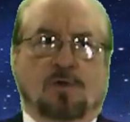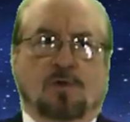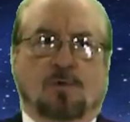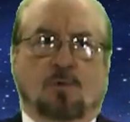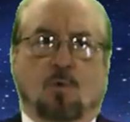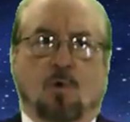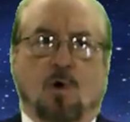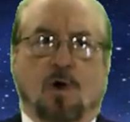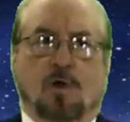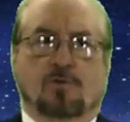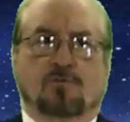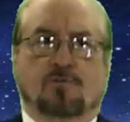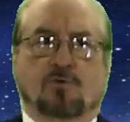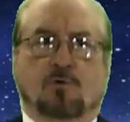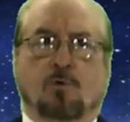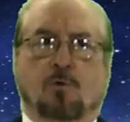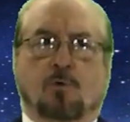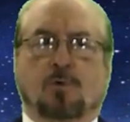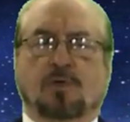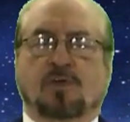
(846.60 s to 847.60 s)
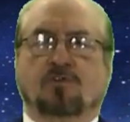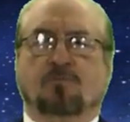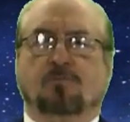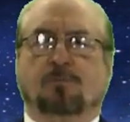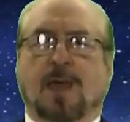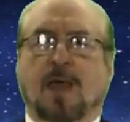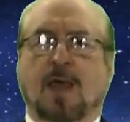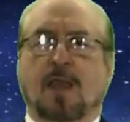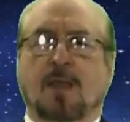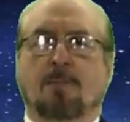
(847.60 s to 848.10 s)
to 1. So when we
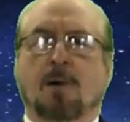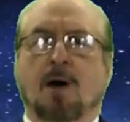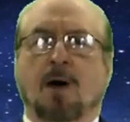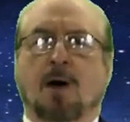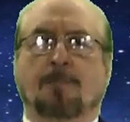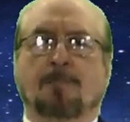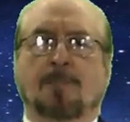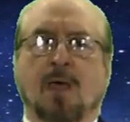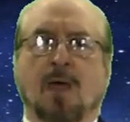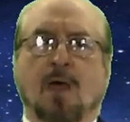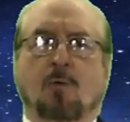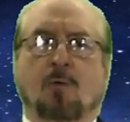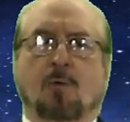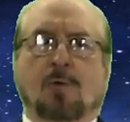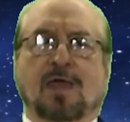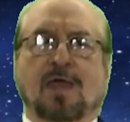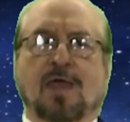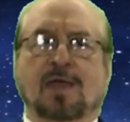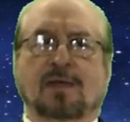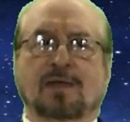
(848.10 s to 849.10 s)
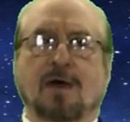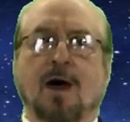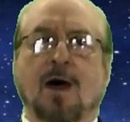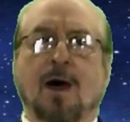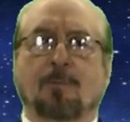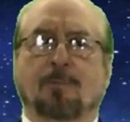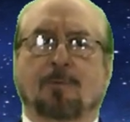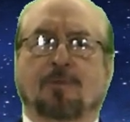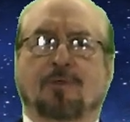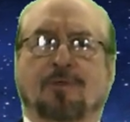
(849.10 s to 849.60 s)
expand them up, we end
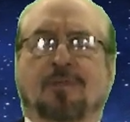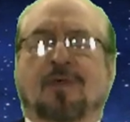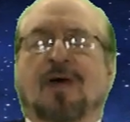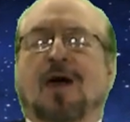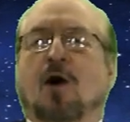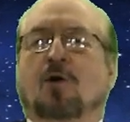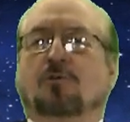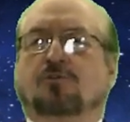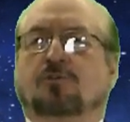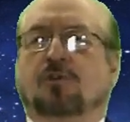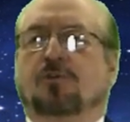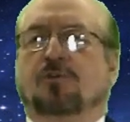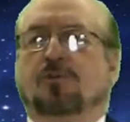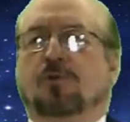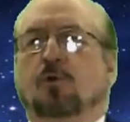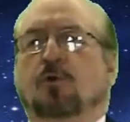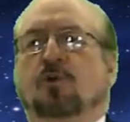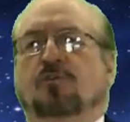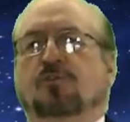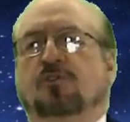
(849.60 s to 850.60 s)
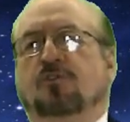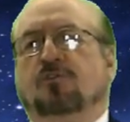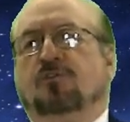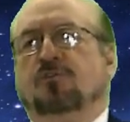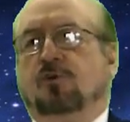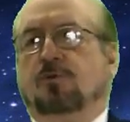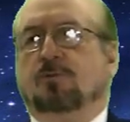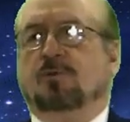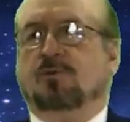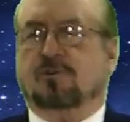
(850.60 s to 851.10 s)
up with 1,036
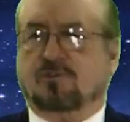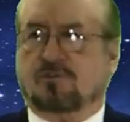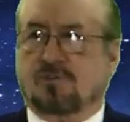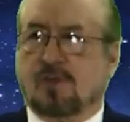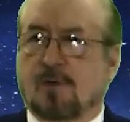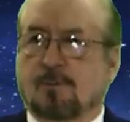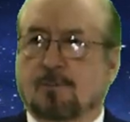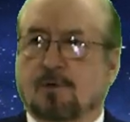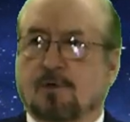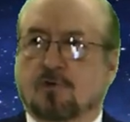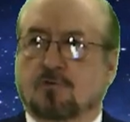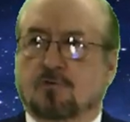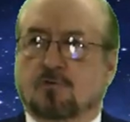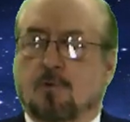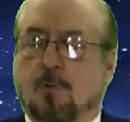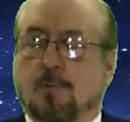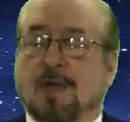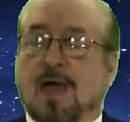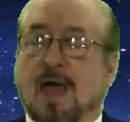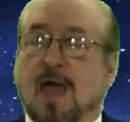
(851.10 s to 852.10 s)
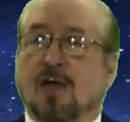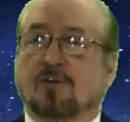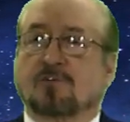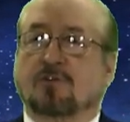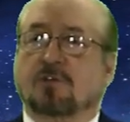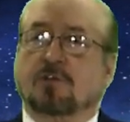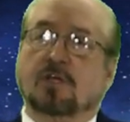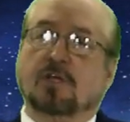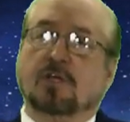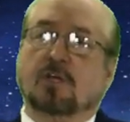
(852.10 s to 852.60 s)
cubic centimeters when we
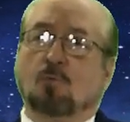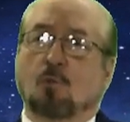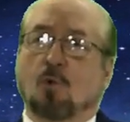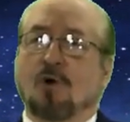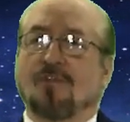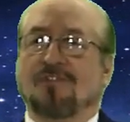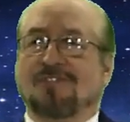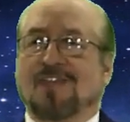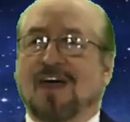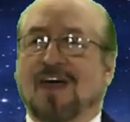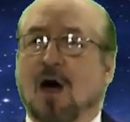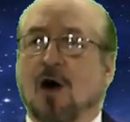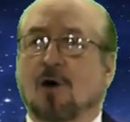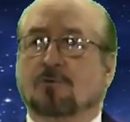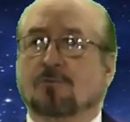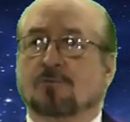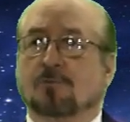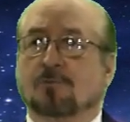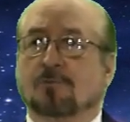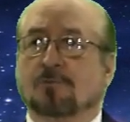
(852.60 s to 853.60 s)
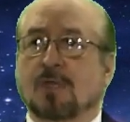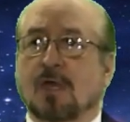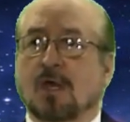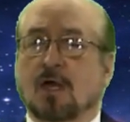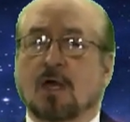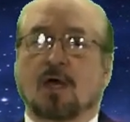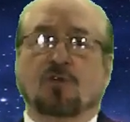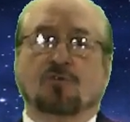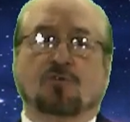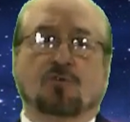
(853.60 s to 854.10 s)
actually need 1,000.
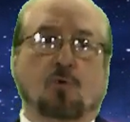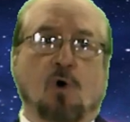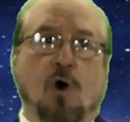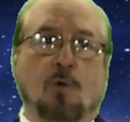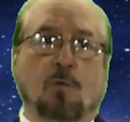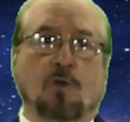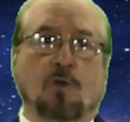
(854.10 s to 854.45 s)
So what we